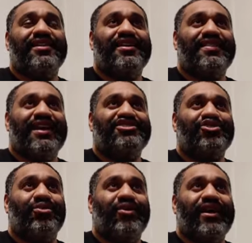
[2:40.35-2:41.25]
that show
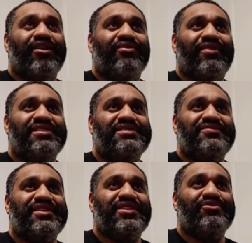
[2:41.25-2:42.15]
will air on Fight
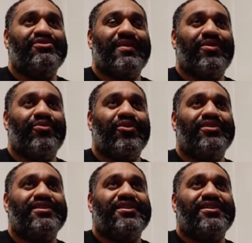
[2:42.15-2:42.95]
TV in New Japan World.